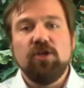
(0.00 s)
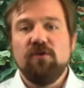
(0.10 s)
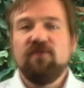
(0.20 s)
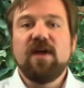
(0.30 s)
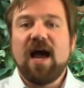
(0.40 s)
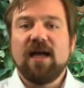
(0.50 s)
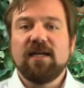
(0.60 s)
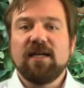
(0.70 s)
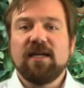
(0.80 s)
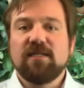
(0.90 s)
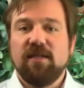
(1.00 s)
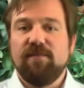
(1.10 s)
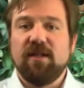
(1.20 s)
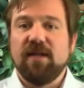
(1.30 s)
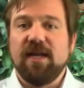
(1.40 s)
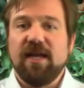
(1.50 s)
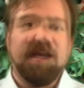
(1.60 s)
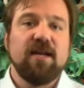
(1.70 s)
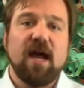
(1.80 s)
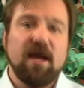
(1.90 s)
You've got the
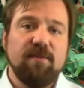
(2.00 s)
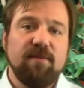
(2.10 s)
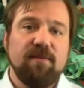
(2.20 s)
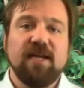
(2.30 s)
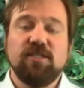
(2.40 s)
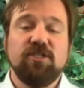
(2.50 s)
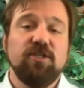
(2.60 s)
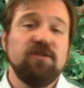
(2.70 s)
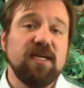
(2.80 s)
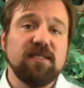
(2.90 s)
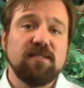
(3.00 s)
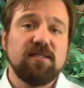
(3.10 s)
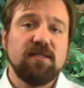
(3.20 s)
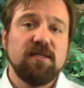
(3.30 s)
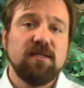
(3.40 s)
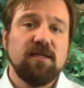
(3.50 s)
ability in IPA to do this.